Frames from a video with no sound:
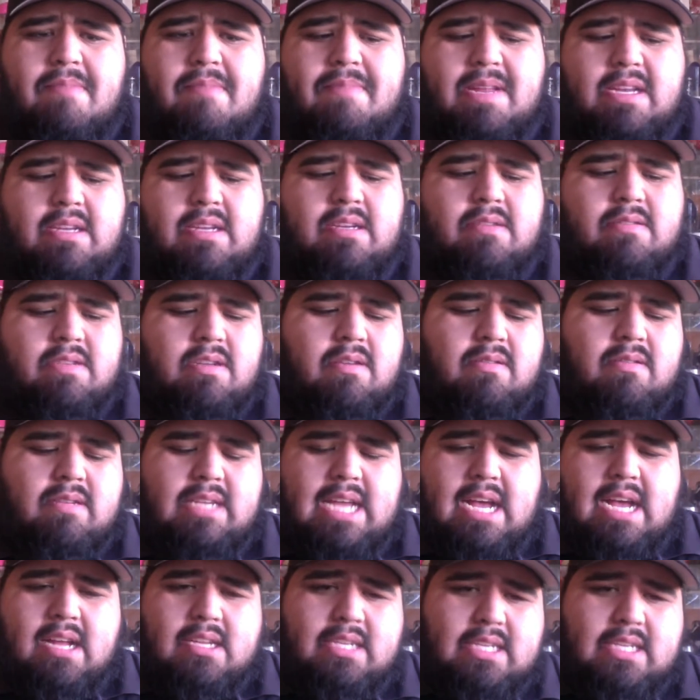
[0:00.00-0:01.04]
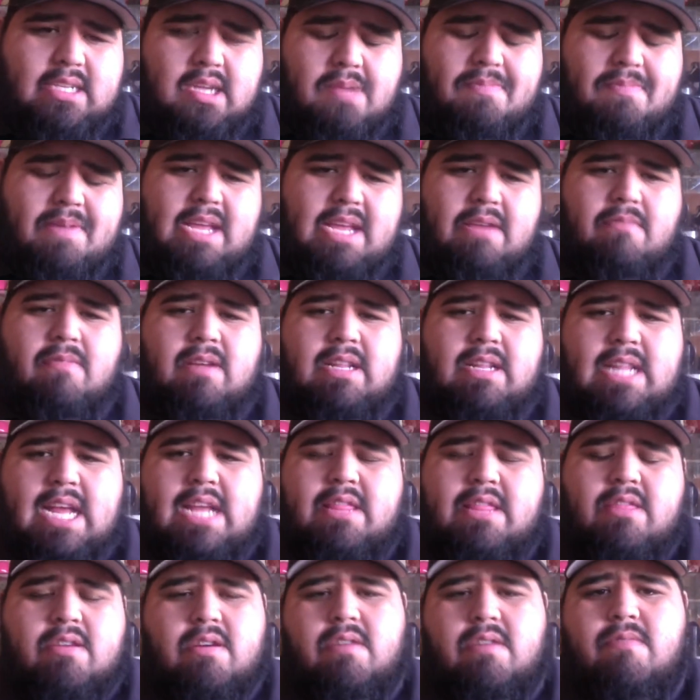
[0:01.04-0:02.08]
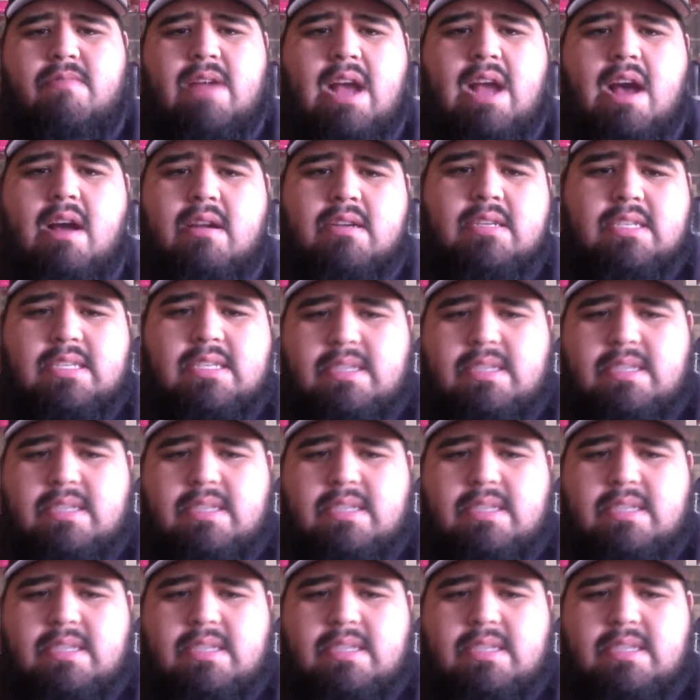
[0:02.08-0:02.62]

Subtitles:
I mean, there's no doubt Jessica Penne won that third round.